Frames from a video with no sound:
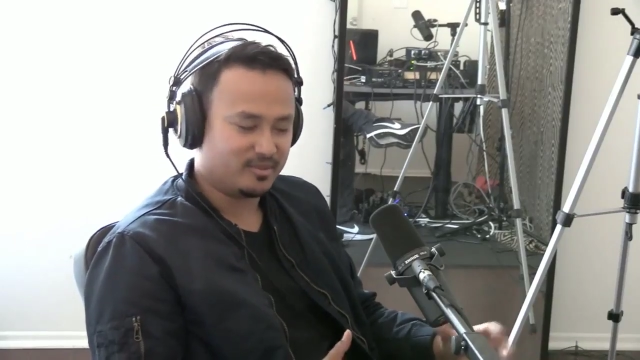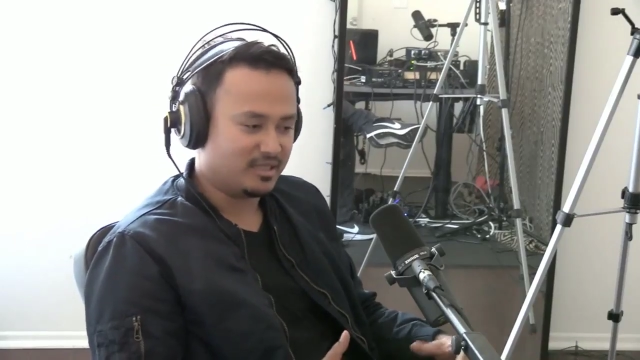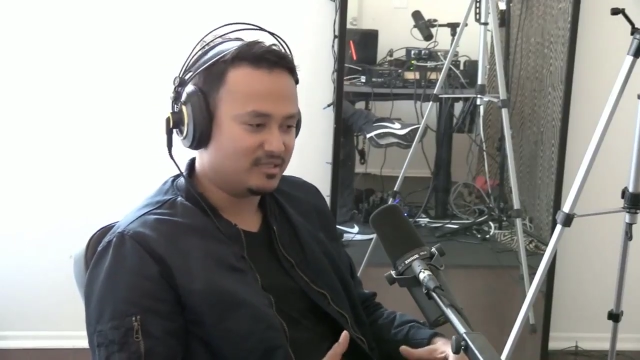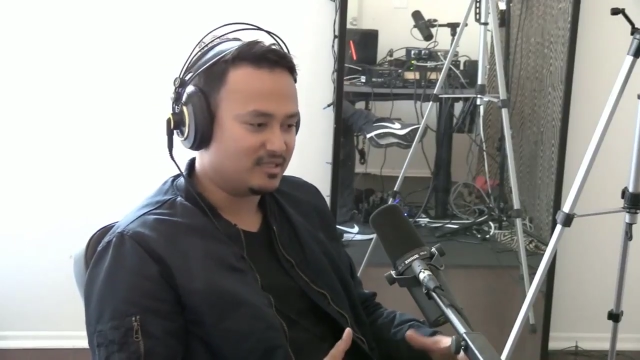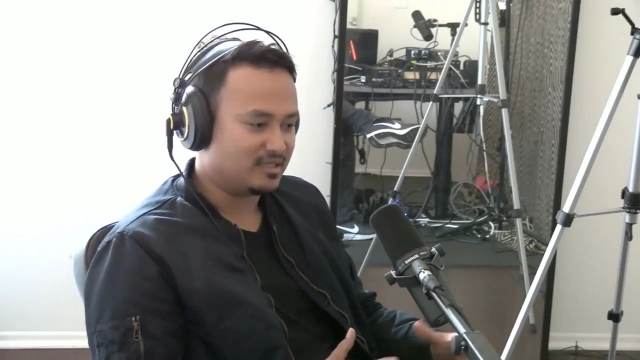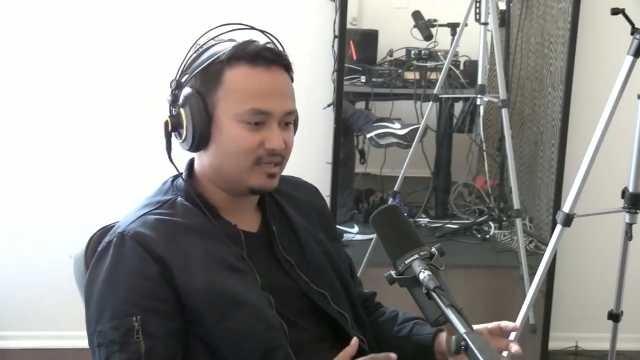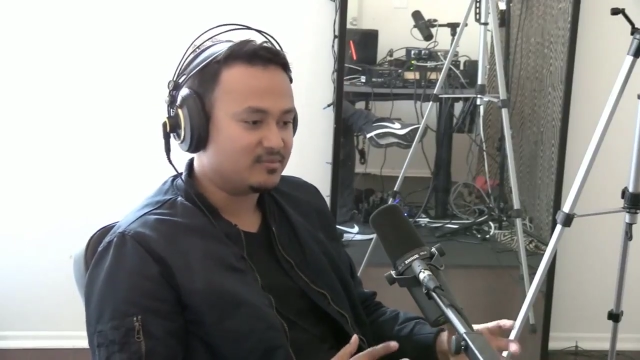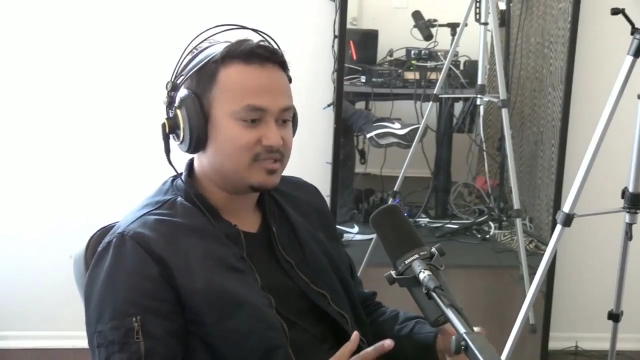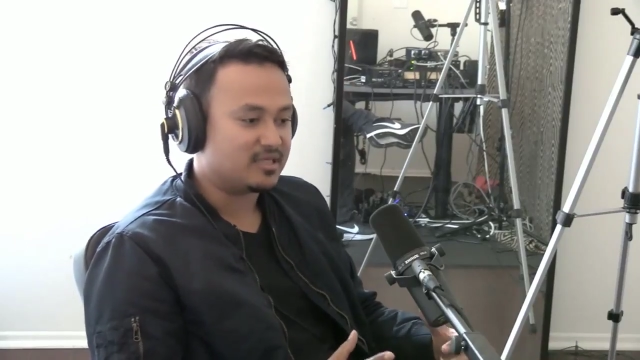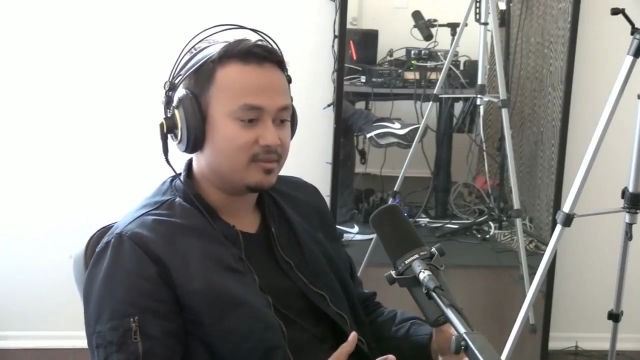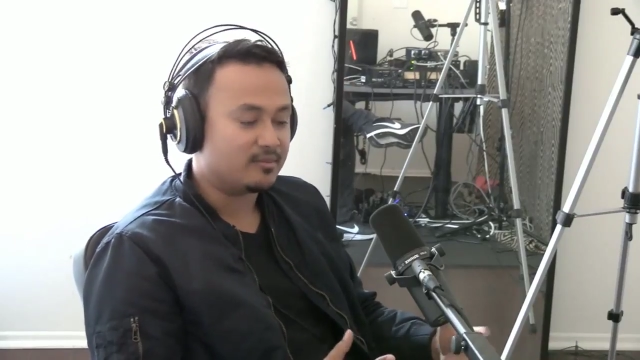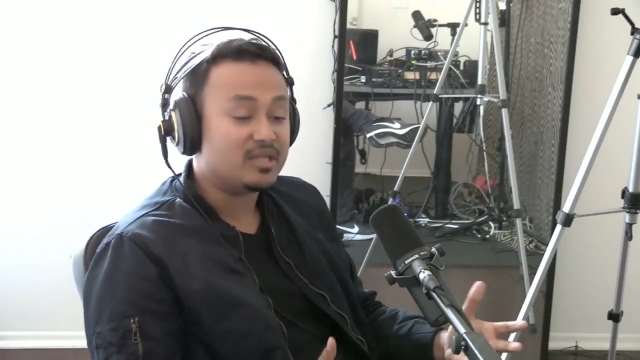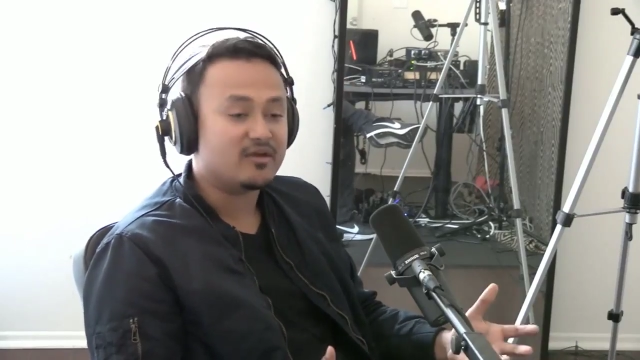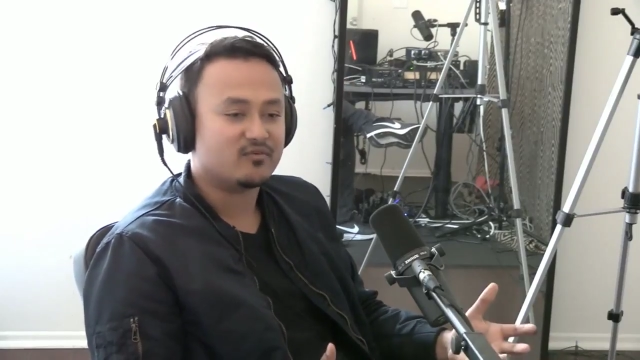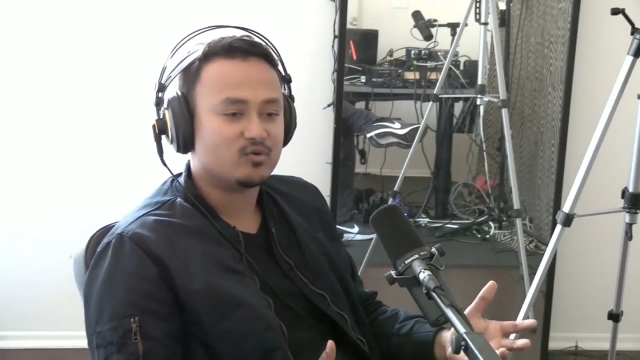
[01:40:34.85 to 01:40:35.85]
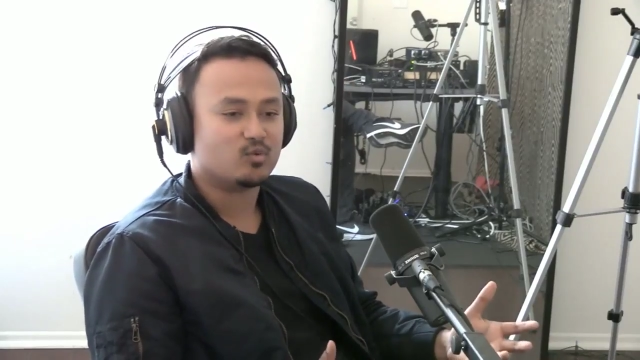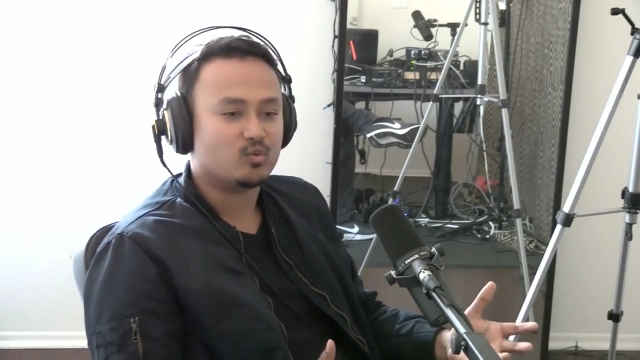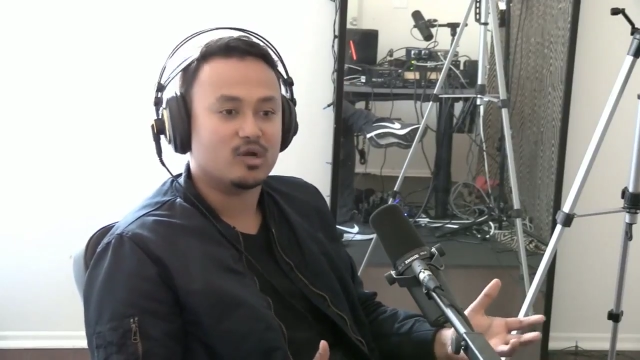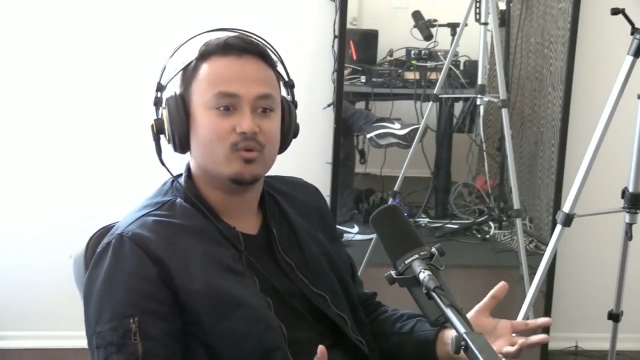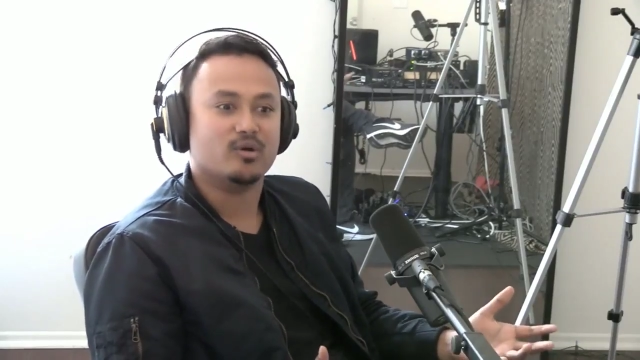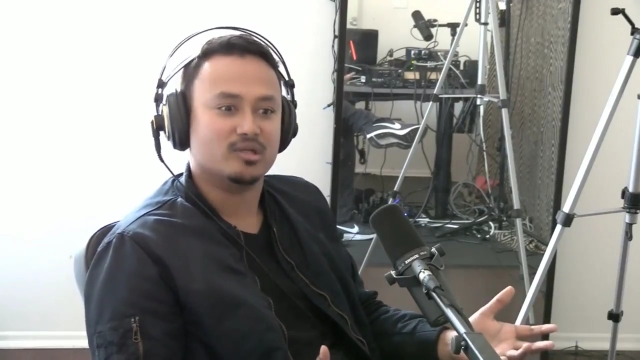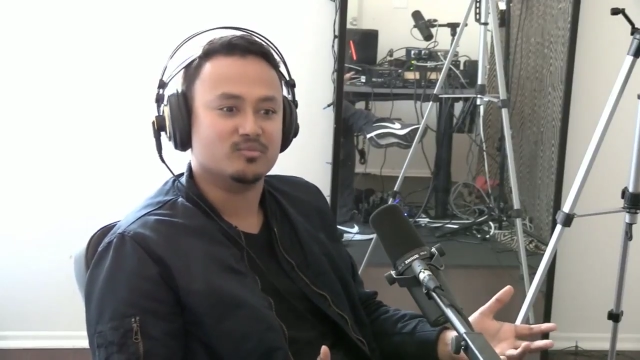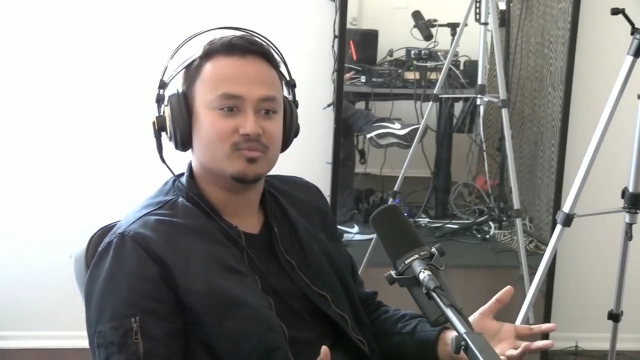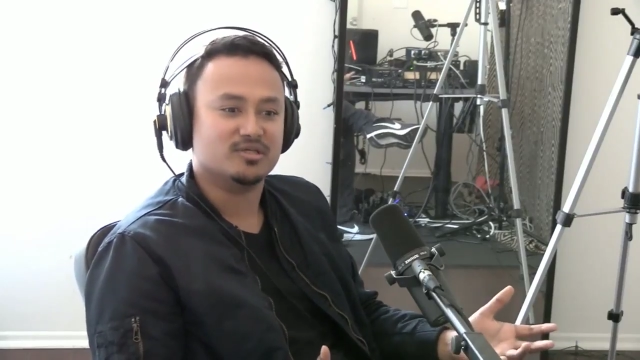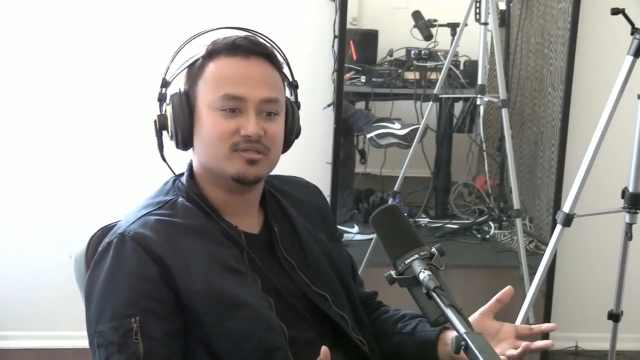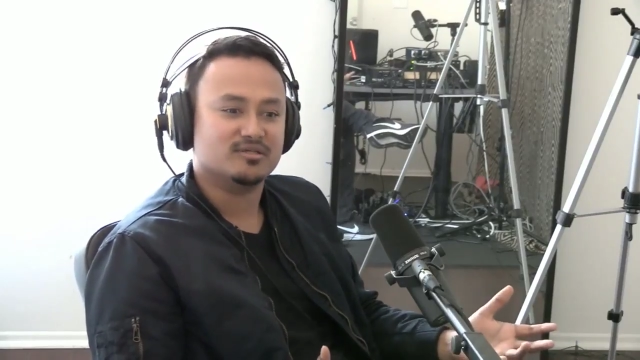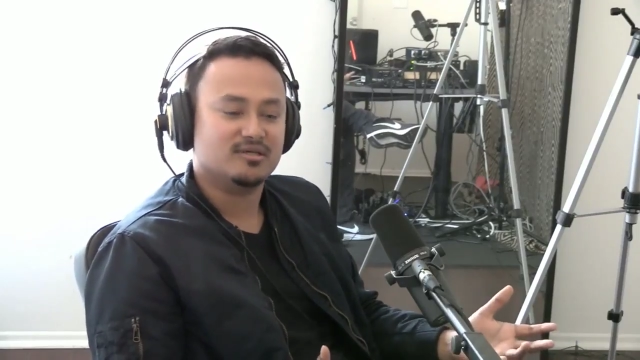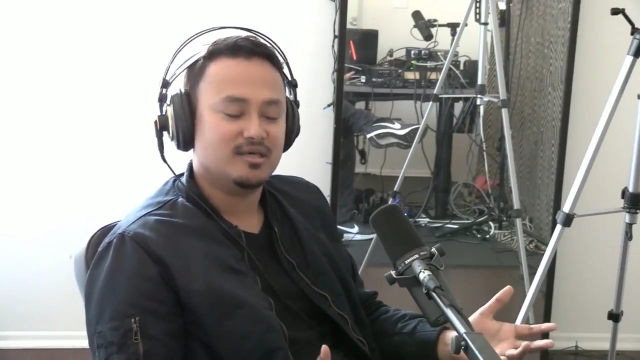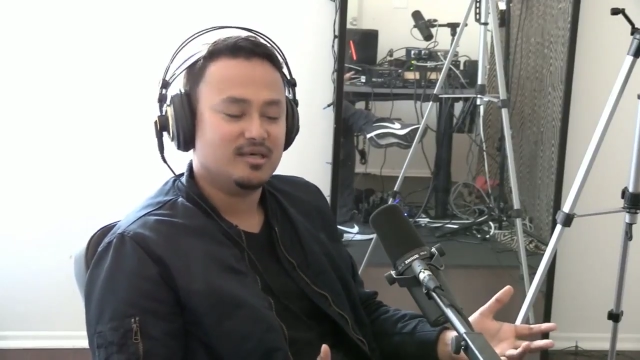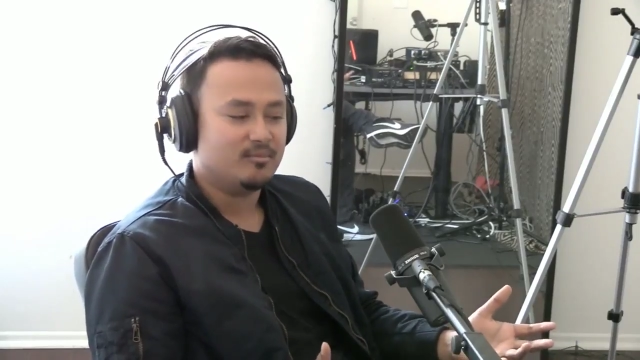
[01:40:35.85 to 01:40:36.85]
I, am I'm, I'm never where I want to be.
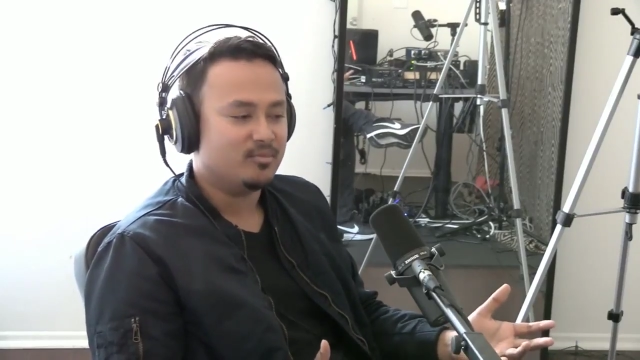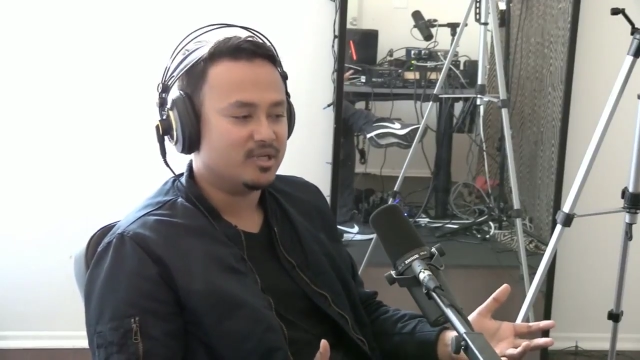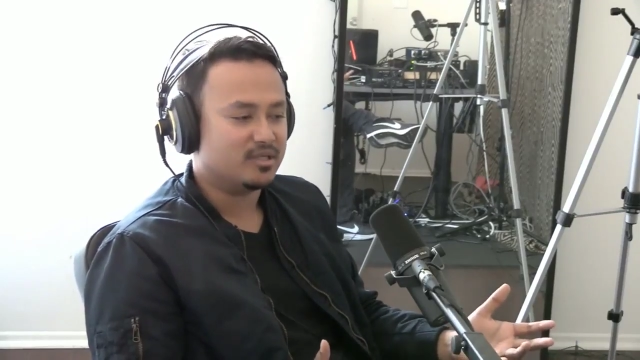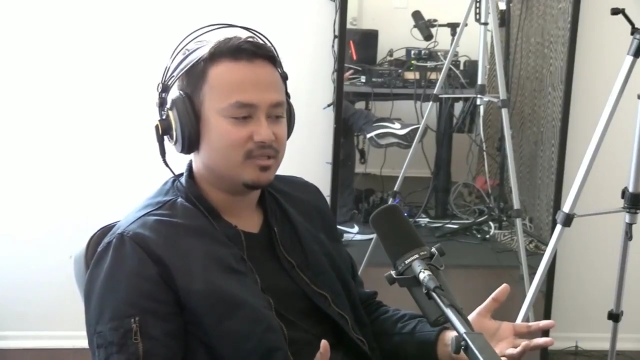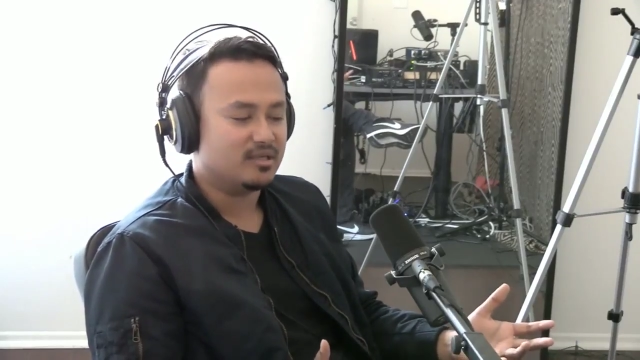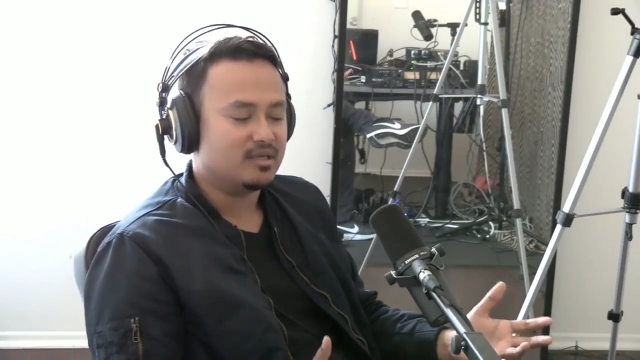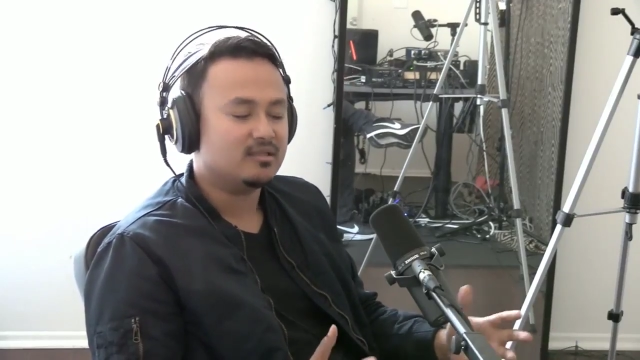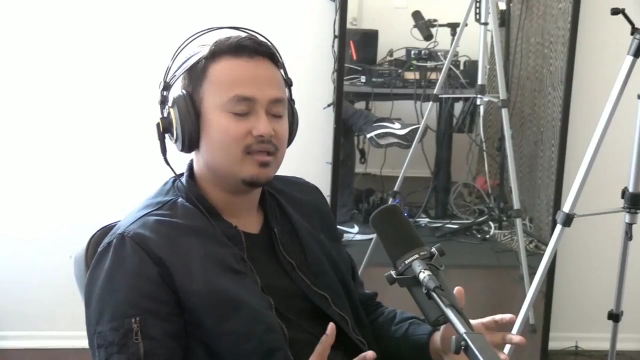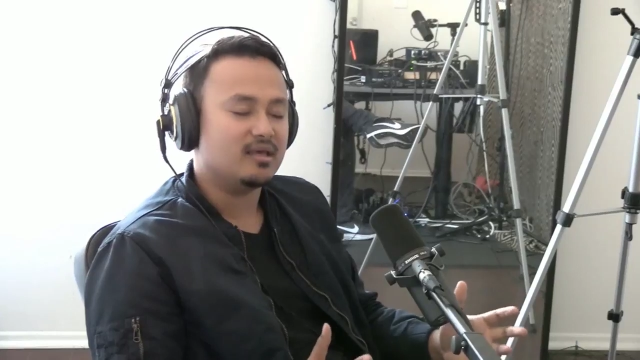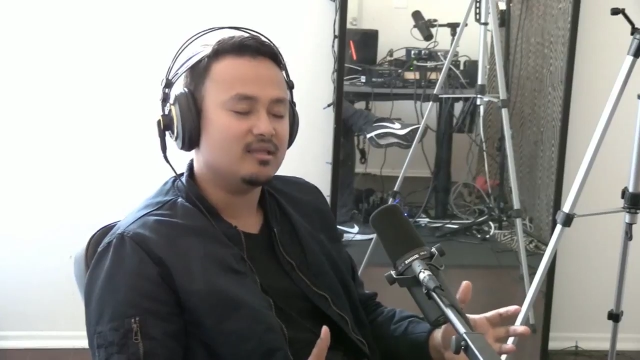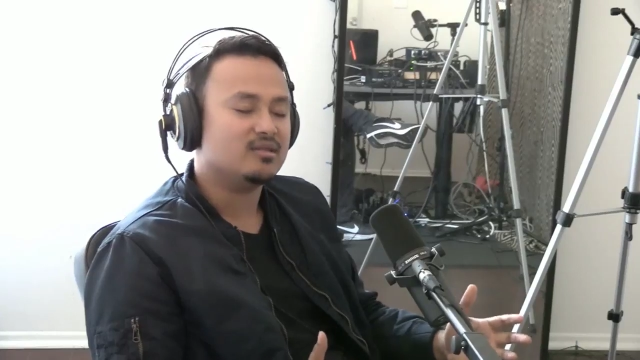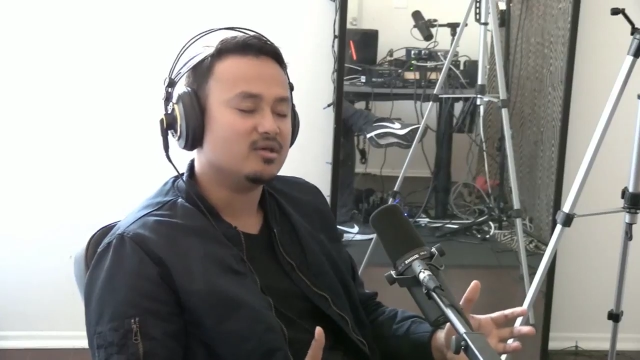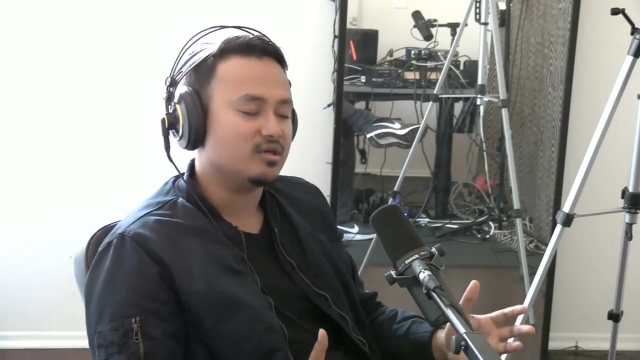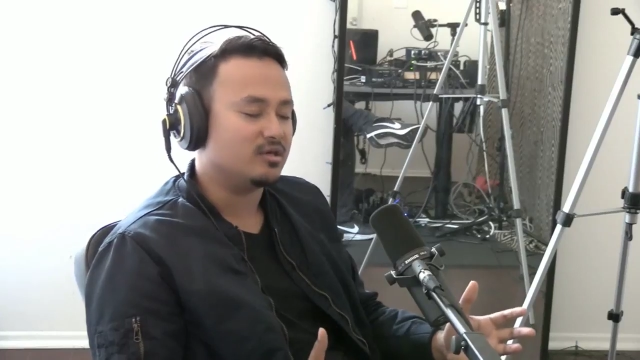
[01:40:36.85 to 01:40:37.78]
Yeah. But in in the